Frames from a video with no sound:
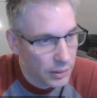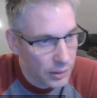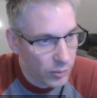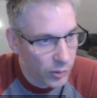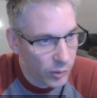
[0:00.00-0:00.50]

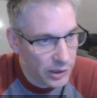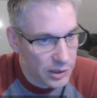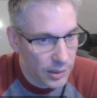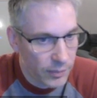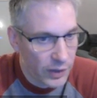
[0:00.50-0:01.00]
Where white is
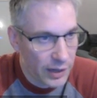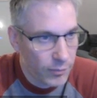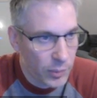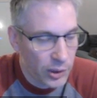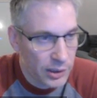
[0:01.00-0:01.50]
up 5
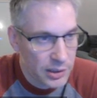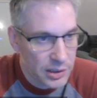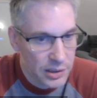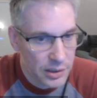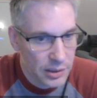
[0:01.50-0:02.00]

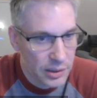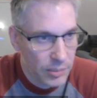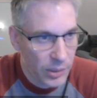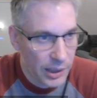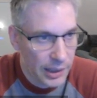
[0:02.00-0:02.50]
pawns.
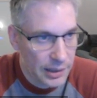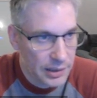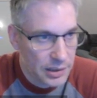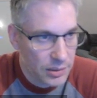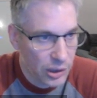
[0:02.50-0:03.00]

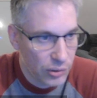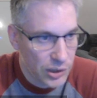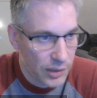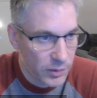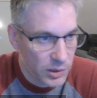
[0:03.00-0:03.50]
It
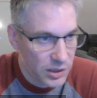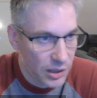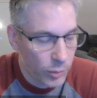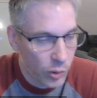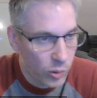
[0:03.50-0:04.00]
suffers
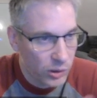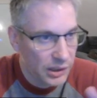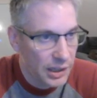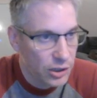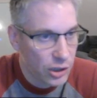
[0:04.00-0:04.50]
some
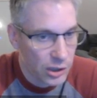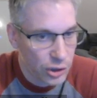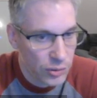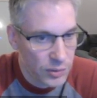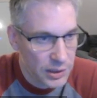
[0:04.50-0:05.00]
coordination
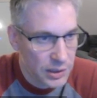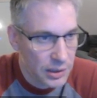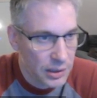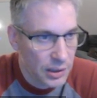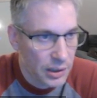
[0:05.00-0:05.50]
issues,
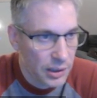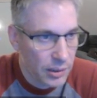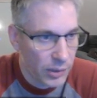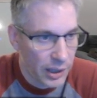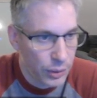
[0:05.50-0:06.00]

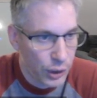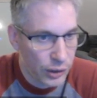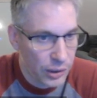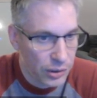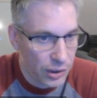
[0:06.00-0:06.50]
but I think
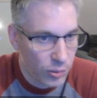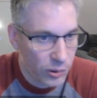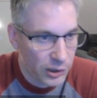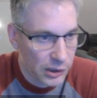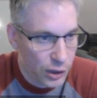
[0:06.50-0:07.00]
that the
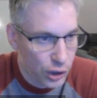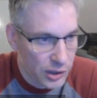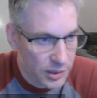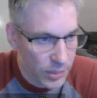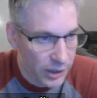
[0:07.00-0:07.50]
coordination is
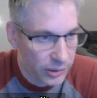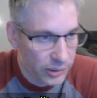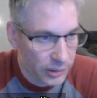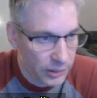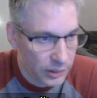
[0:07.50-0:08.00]

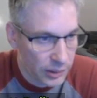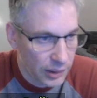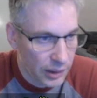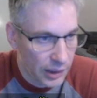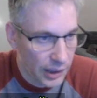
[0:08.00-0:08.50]
better
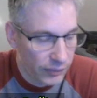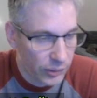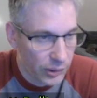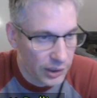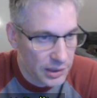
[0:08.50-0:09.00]
after
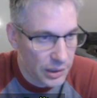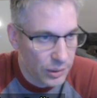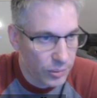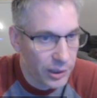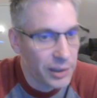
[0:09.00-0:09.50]
knight
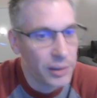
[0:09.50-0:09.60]
c3.